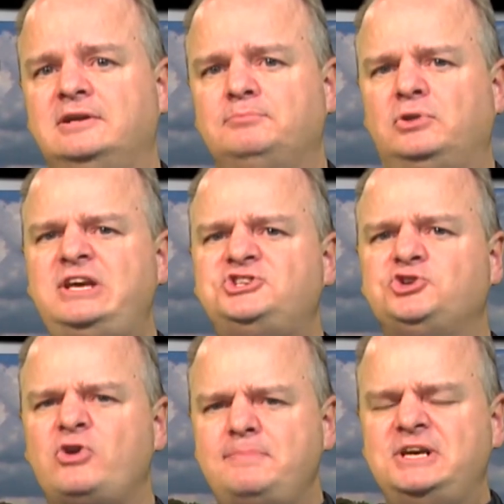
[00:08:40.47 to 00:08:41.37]
Please
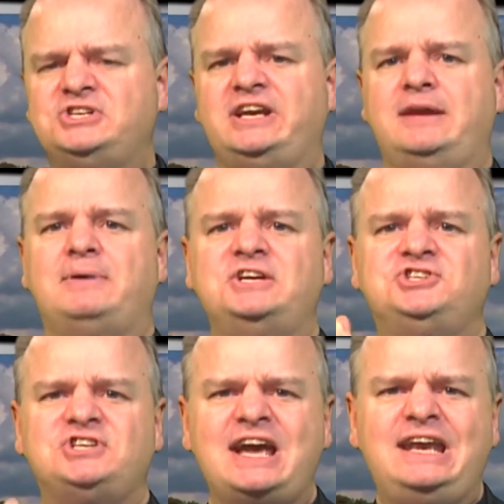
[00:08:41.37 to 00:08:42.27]
join me today by
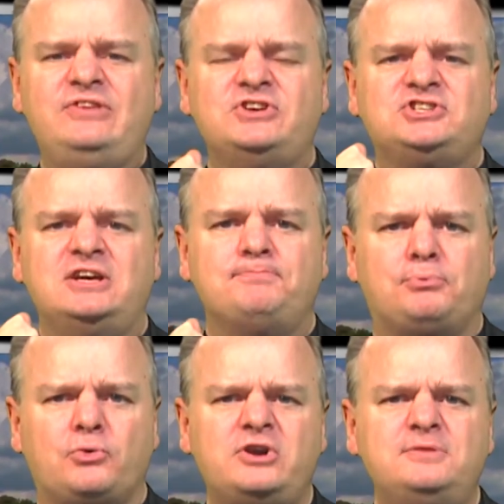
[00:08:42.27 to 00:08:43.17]
signing this
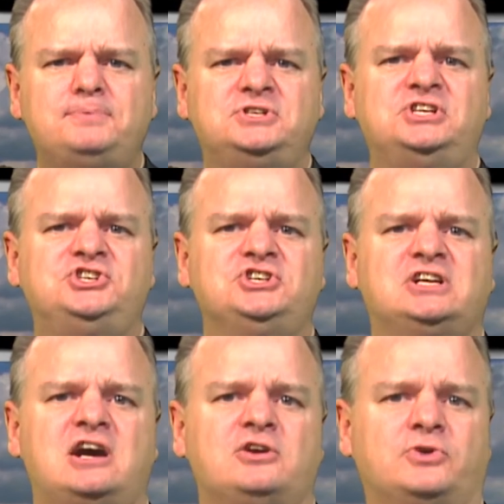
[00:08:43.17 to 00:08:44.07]
important petition to
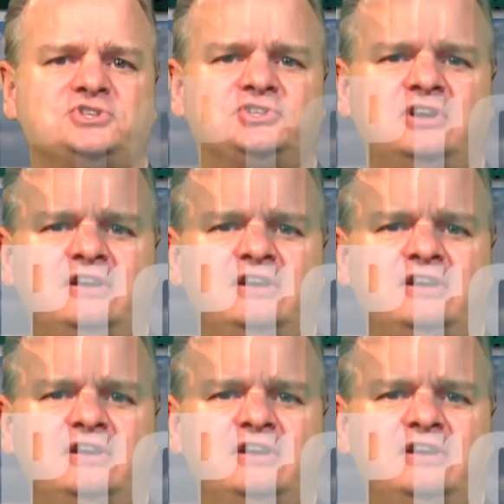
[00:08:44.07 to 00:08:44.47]
Congress.